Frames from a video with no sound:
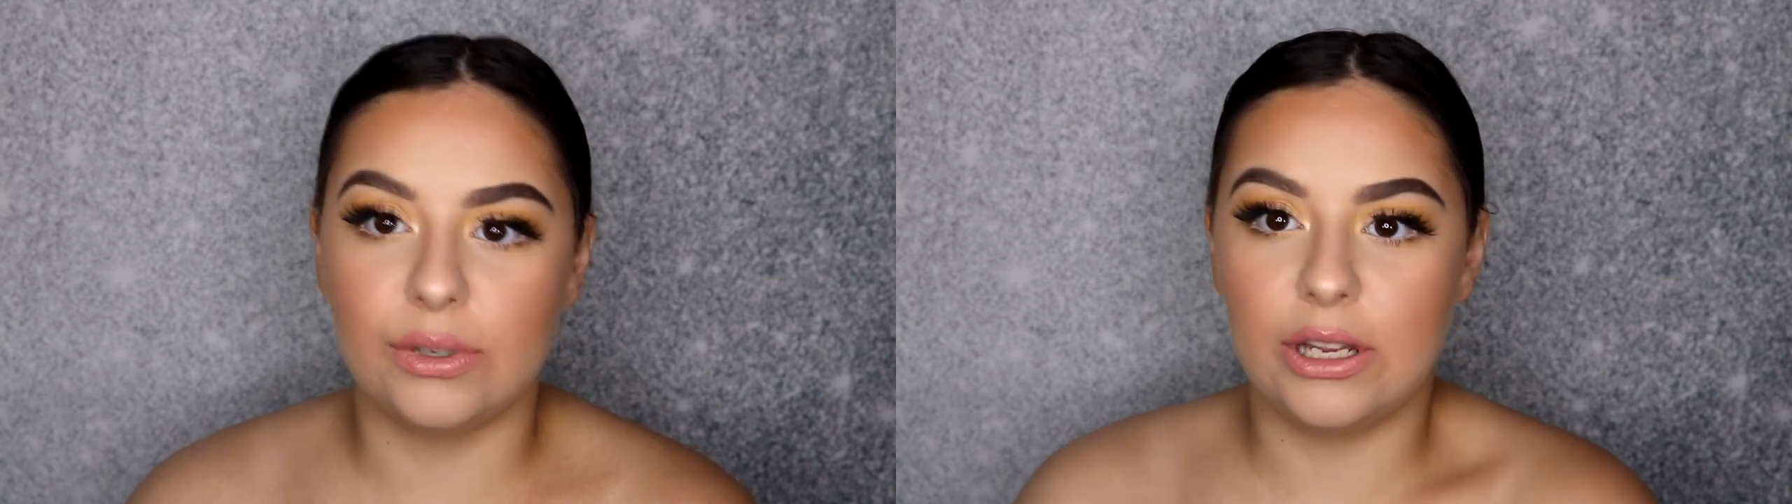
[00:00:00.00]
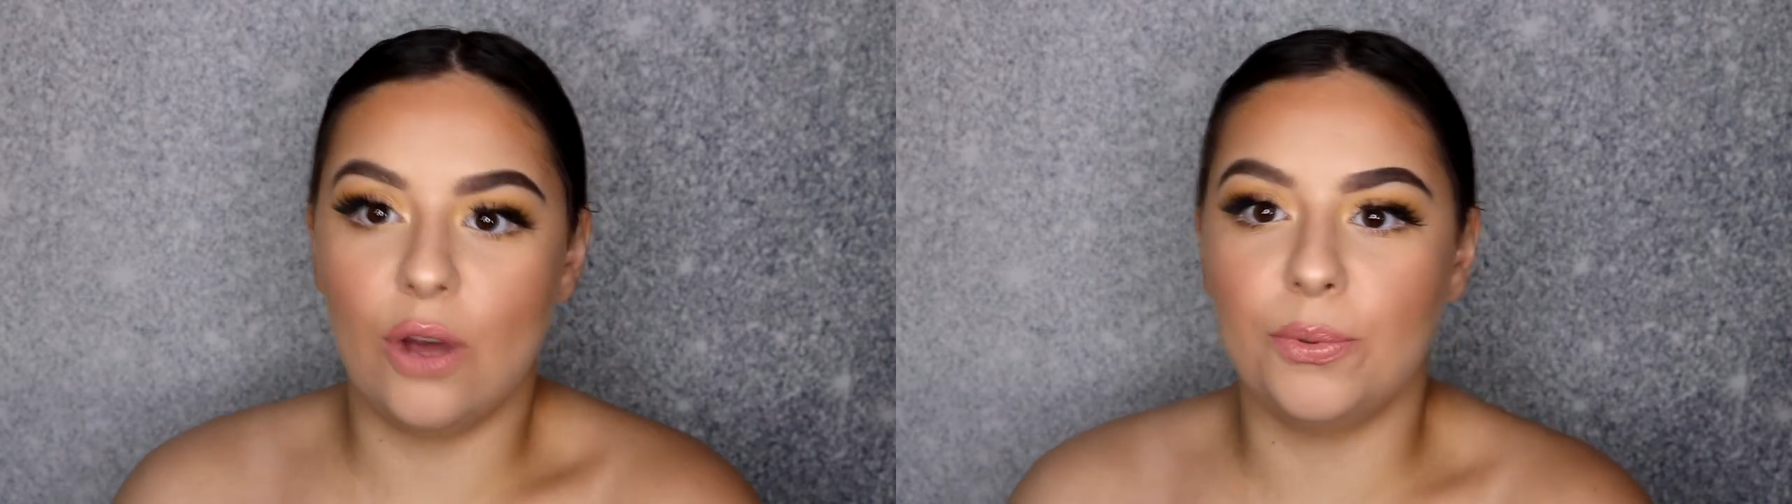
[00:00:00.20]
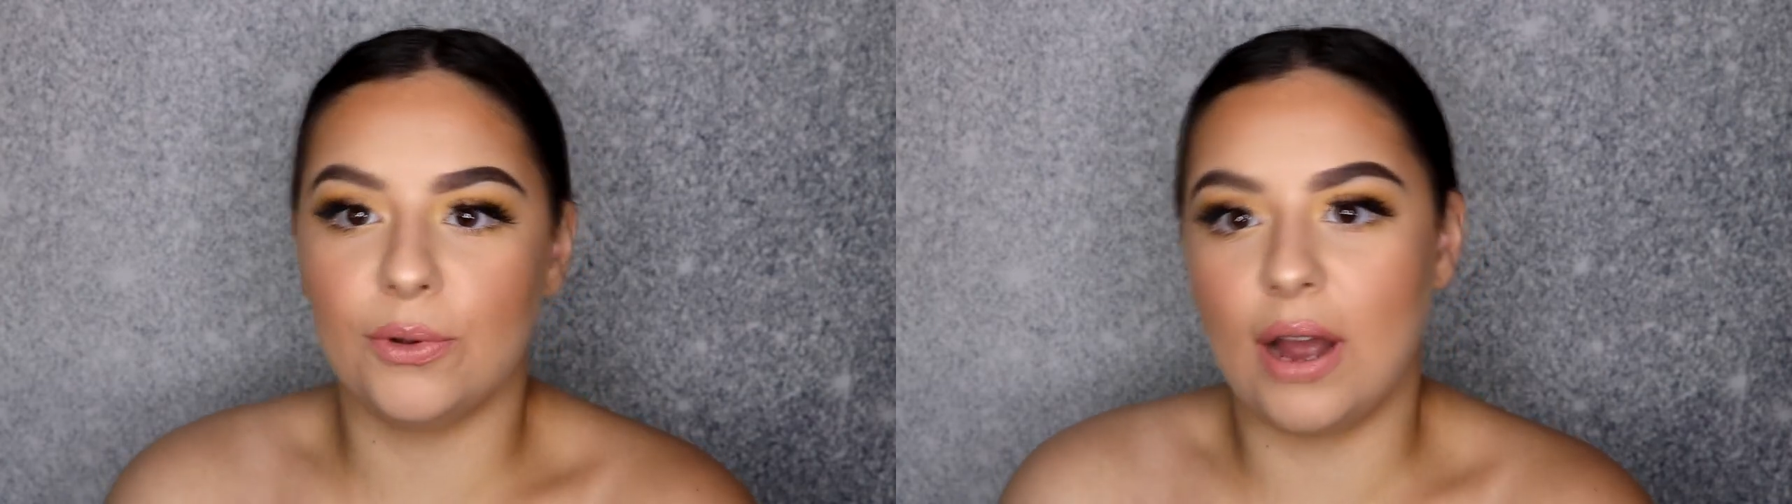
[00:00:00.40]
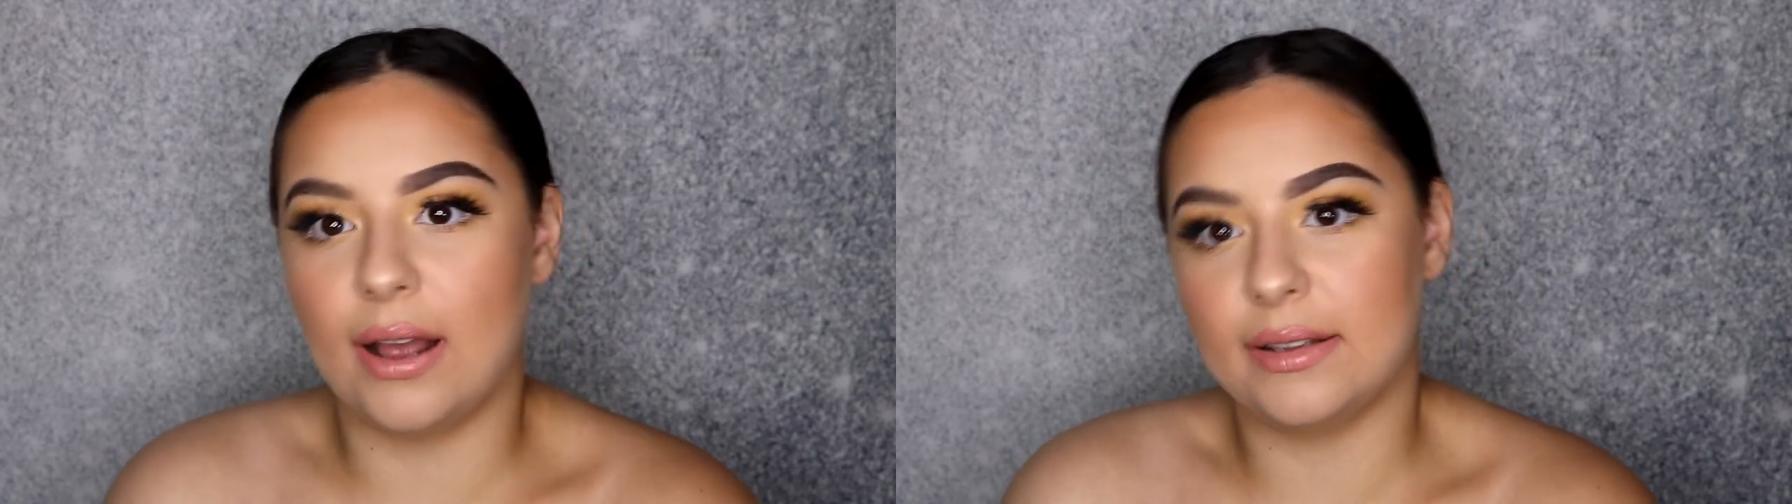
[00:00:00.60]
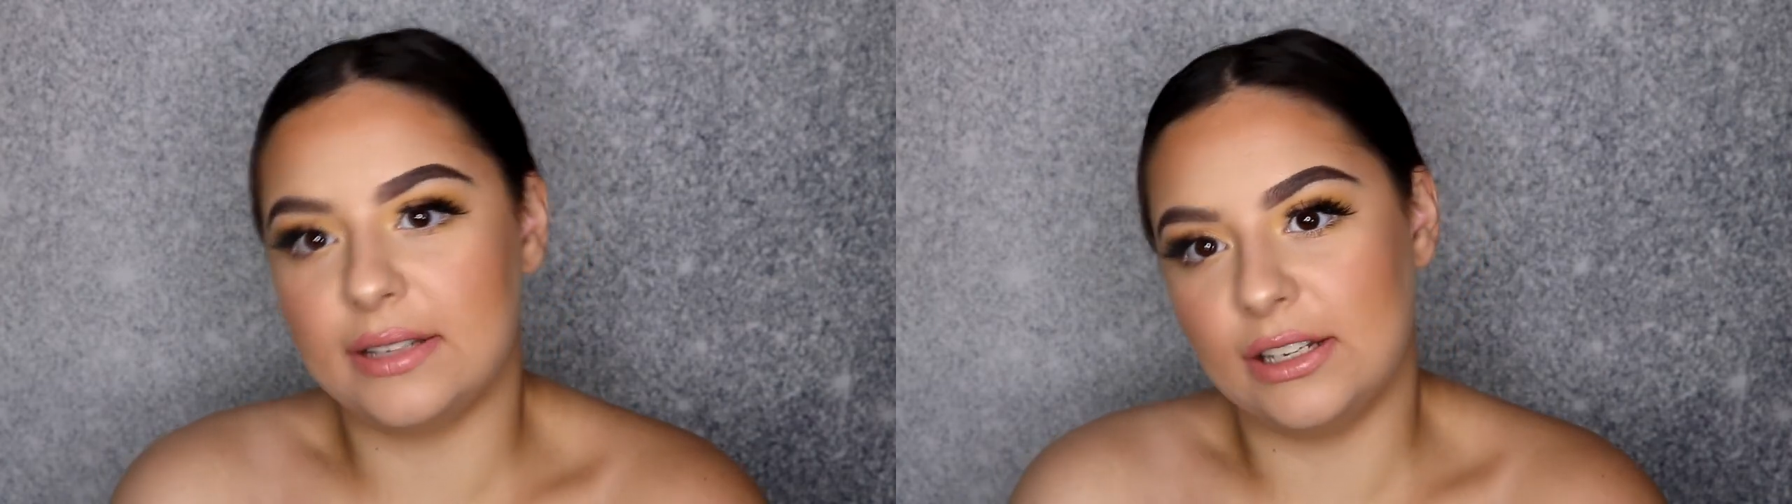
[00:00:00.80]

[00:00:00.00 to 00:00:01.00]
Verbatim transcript: really hope you guys